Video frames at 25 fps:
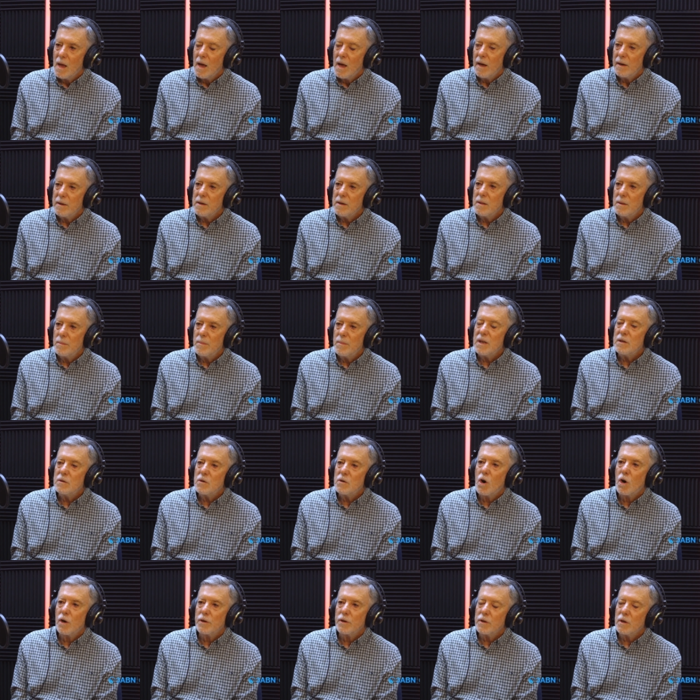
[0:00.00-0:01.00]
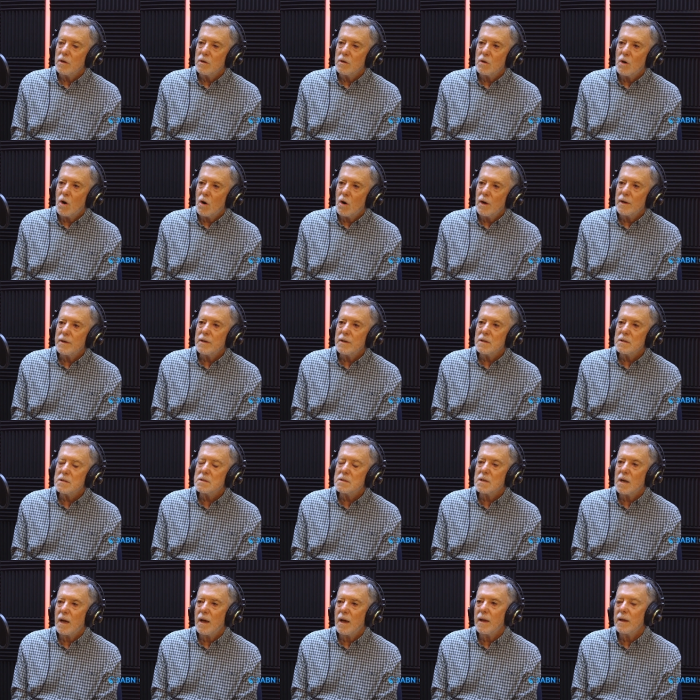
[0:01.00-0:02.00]
And in the
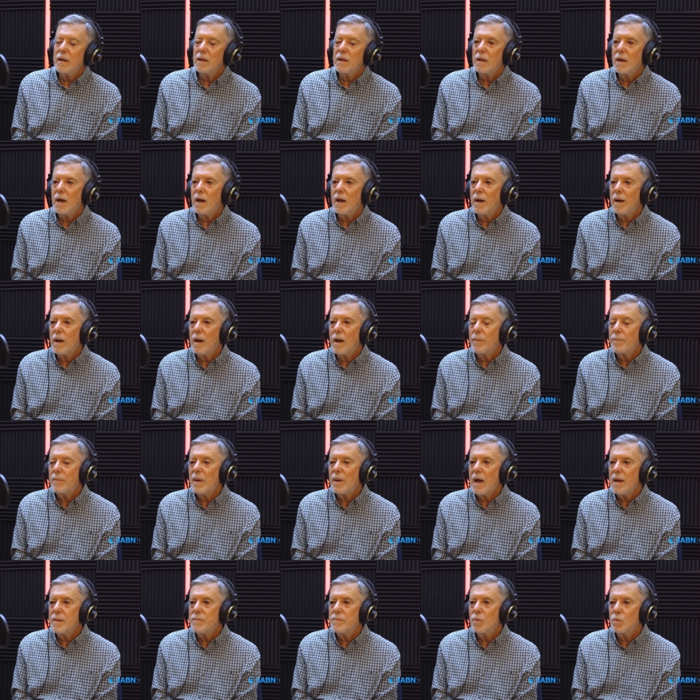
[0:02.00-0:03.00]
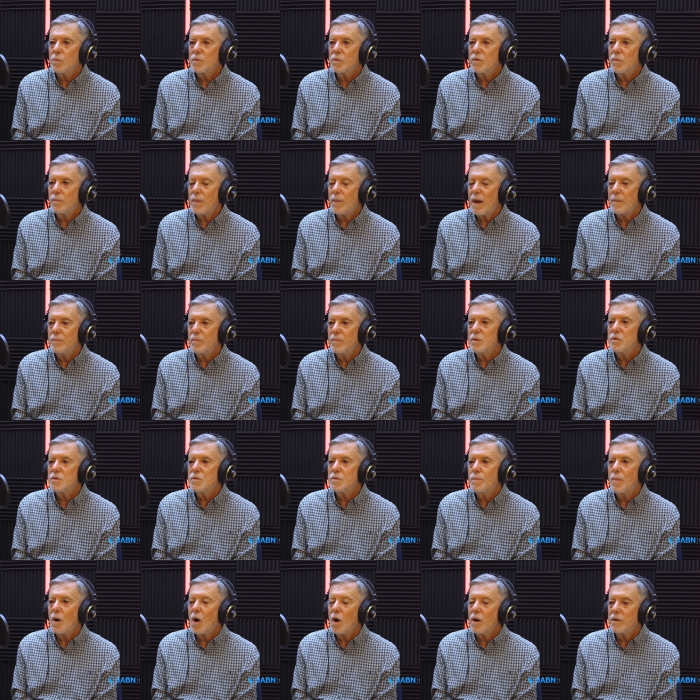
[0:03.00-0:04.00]
mid-1990s, a paper was
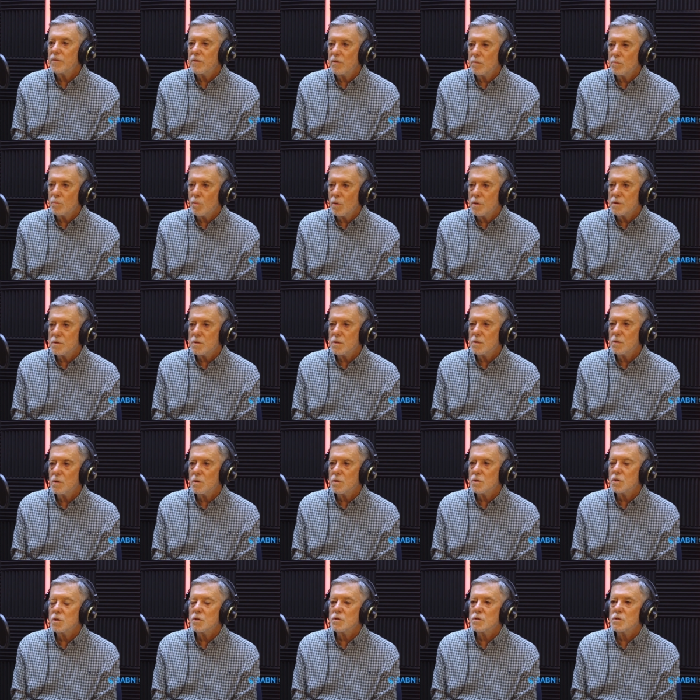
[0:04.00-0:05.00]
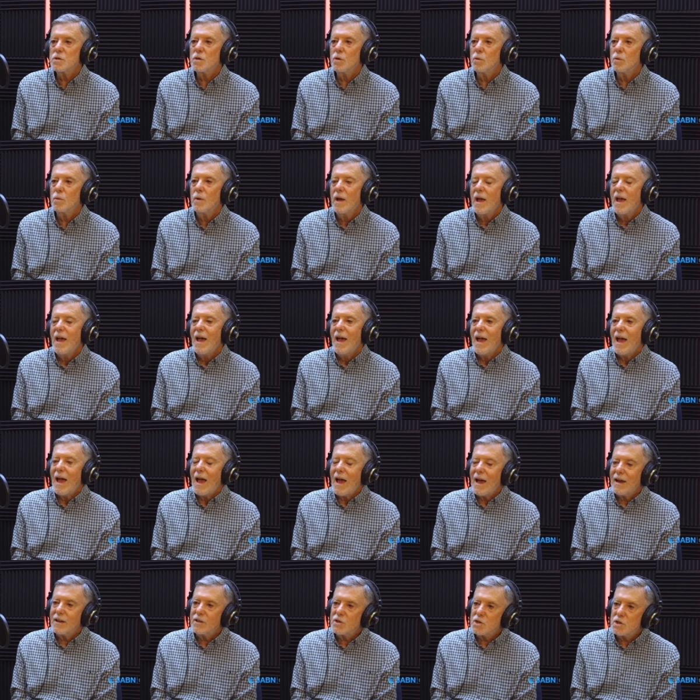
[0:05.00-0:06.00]
published by some researchers who
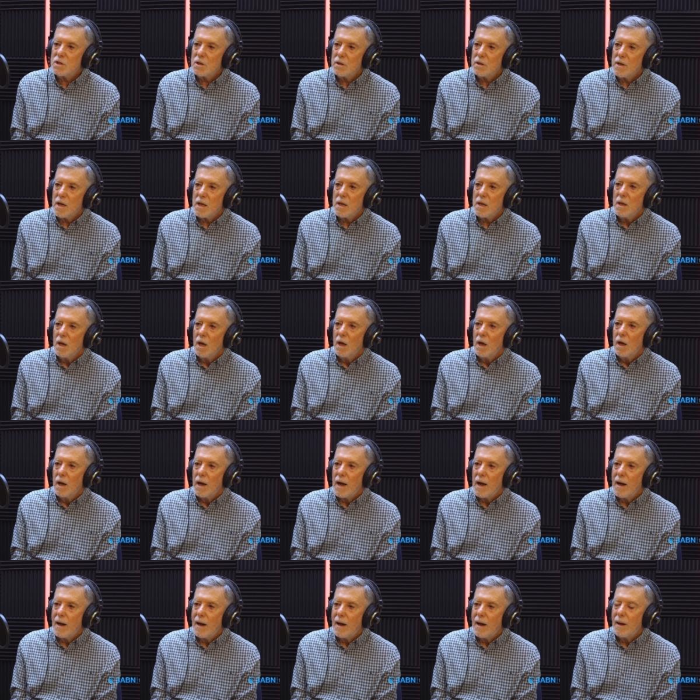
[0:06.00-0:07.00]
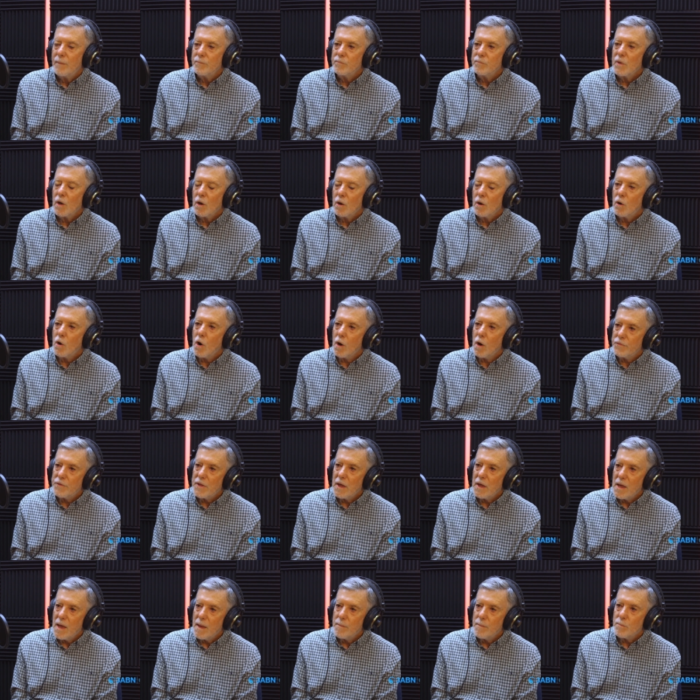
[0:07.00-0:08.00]
actually got
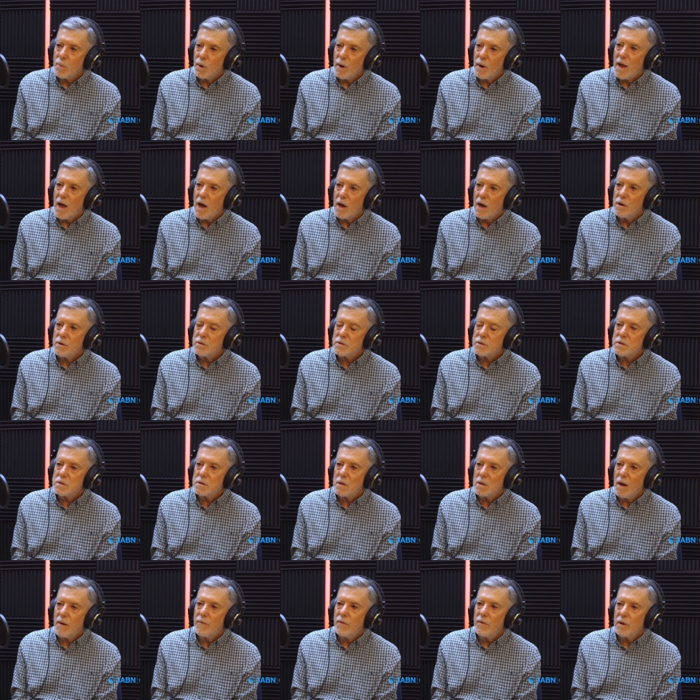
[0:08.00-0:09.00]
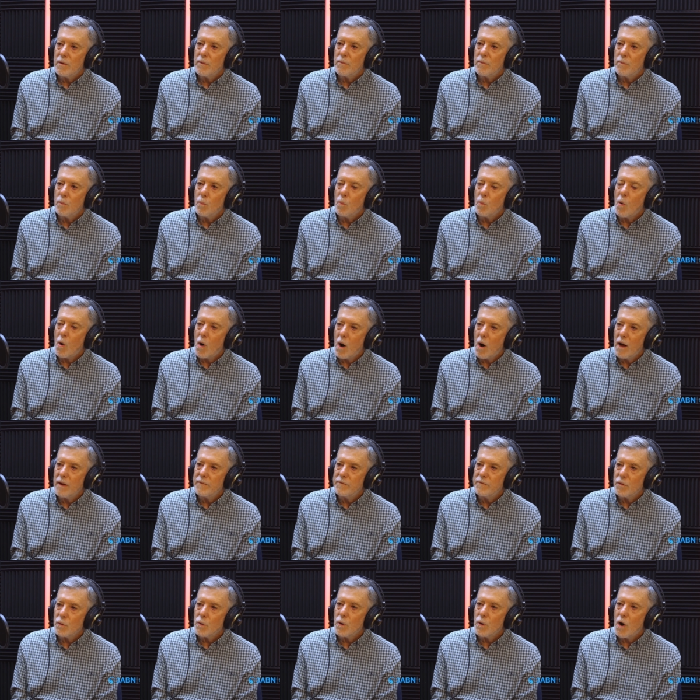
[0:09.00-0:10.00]
the embryos of a
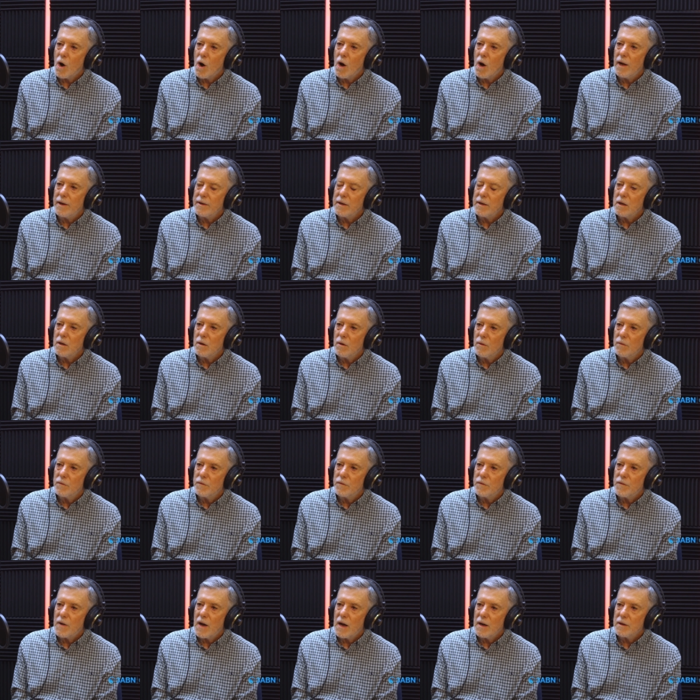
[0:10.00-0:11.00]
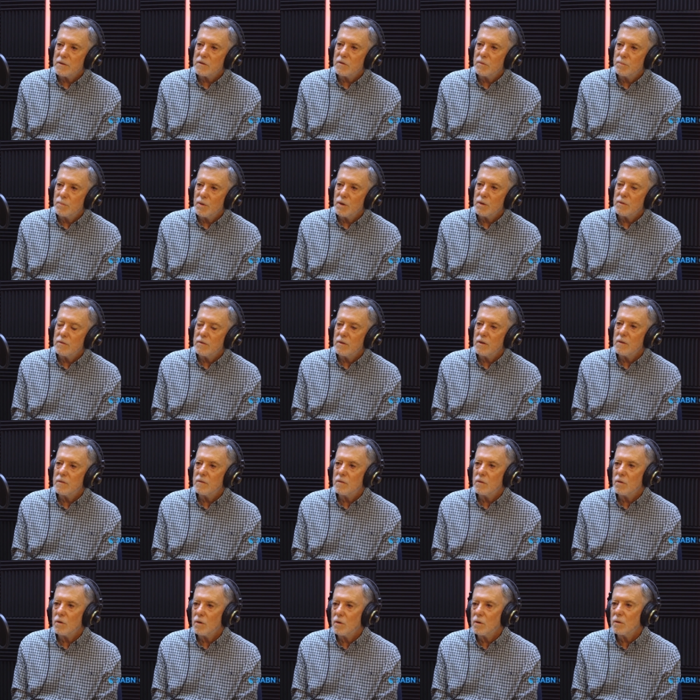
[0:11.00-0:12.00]
wide variety of
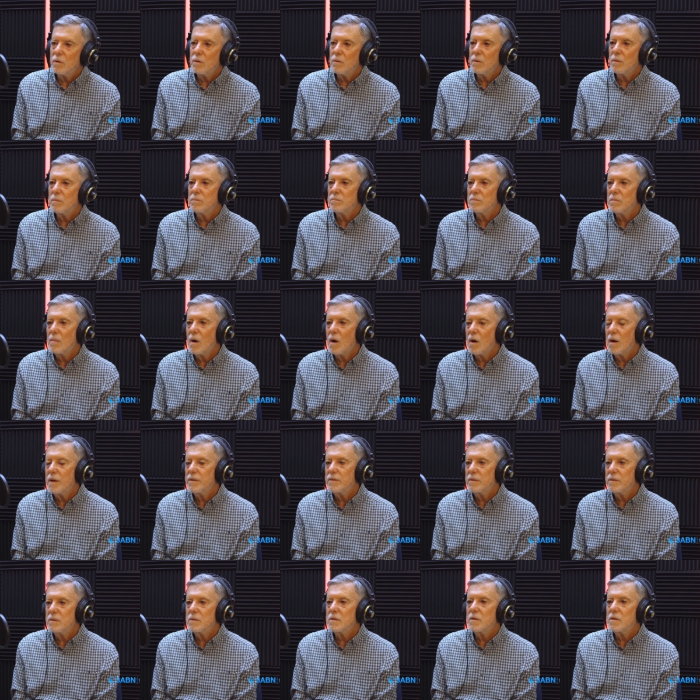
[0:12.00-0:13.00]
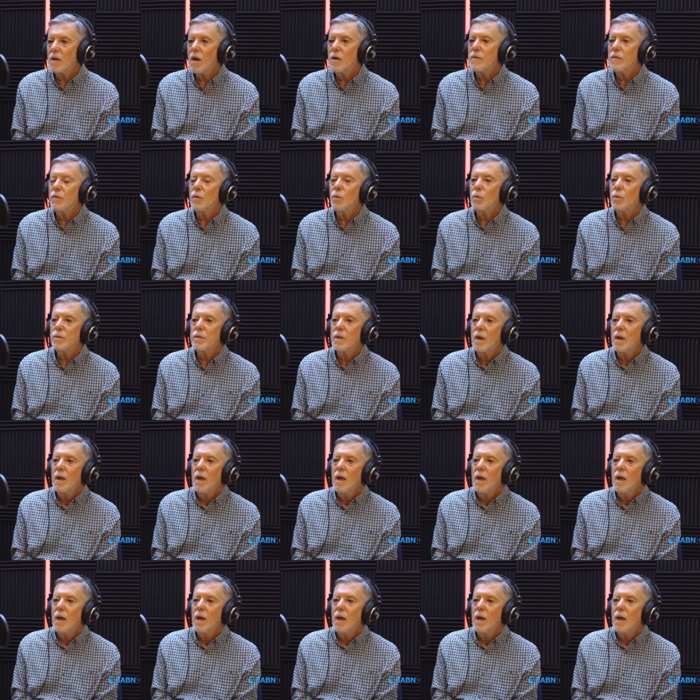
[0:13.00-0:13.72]
species, turtle, mice and so forth,